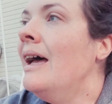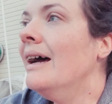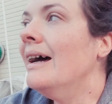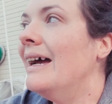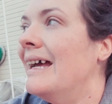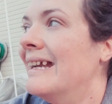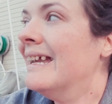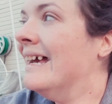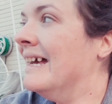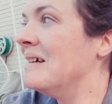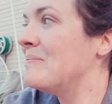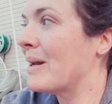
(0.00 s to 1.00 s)

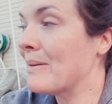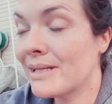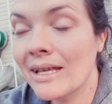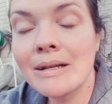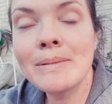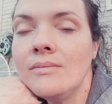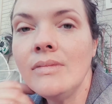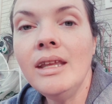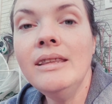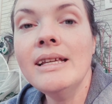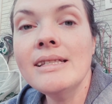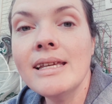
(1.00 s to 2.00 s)
But I was telling him,
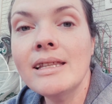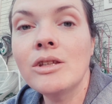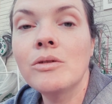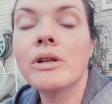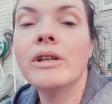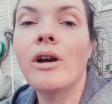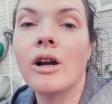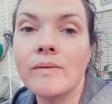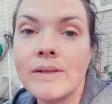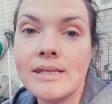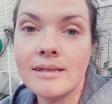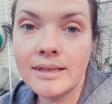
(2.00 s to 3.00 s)
they say that you can
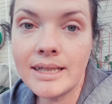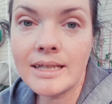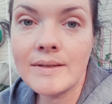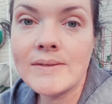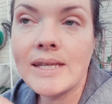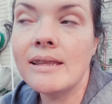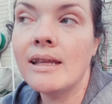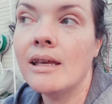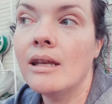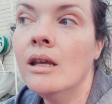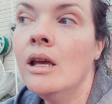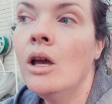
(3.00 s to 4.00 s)
harvest the leaves, and
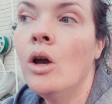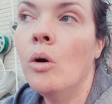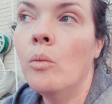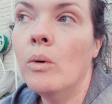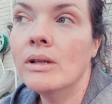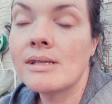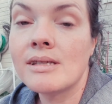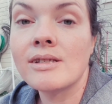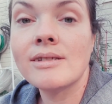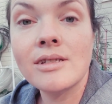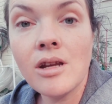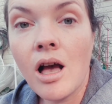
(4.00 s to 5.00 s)
then once the
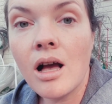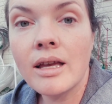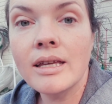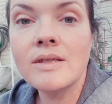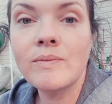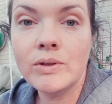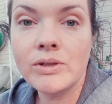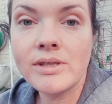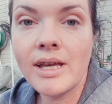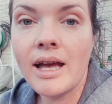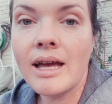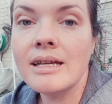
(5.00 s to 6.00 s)
stalk is full
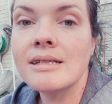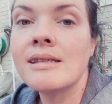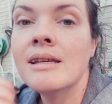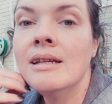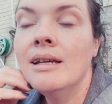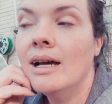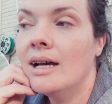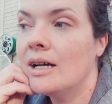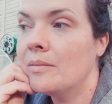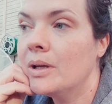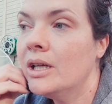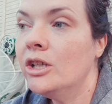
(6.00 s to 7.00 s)
size,
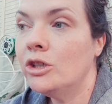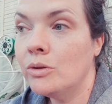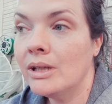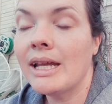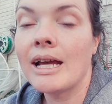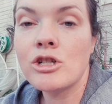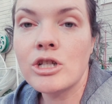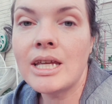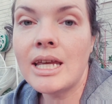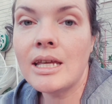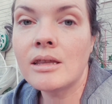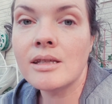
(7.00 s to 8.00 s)
you can actually
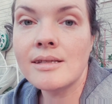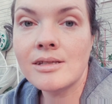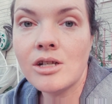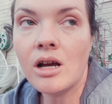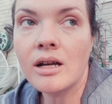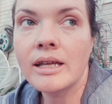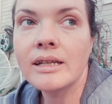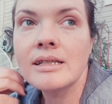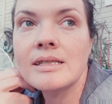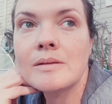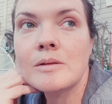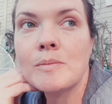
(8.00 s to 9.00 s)
eat the stalk, and
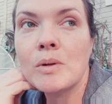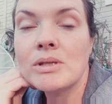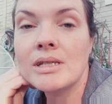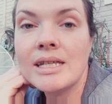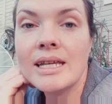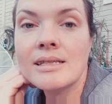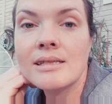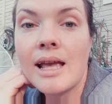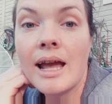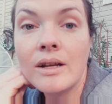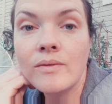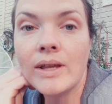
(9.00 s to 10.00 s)
it's supposed to taste
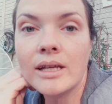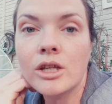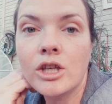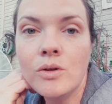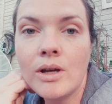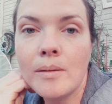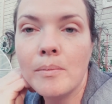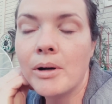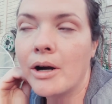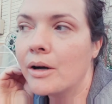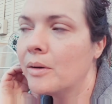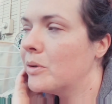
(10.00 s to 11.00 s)
kind of like a
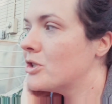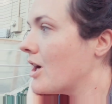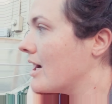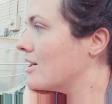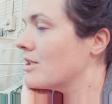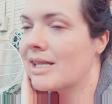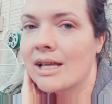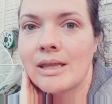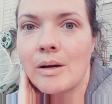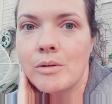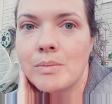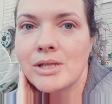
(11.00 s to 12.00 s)
cucumber, which I just think
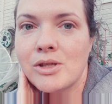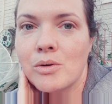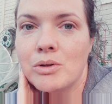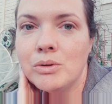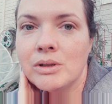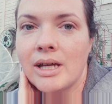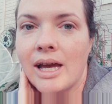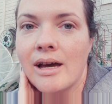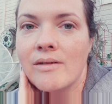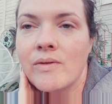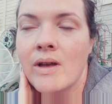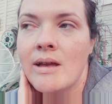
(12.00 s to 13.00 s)
that would be so cool to
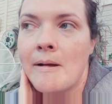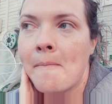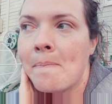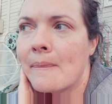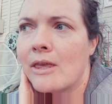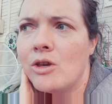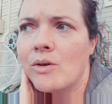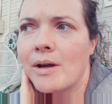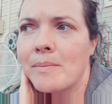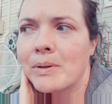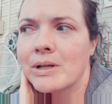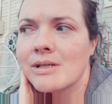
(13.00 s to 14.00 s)
have
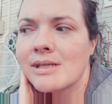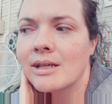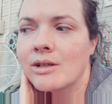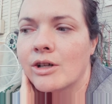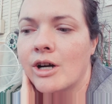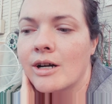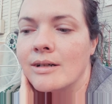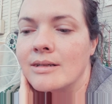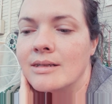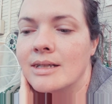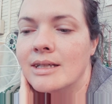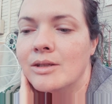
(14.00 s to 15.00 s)
cucumbers in your
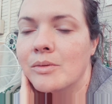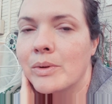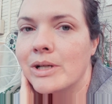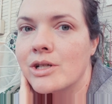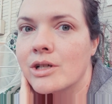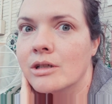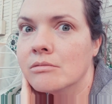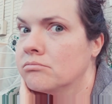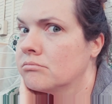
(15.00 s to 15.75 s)
garden in the winter.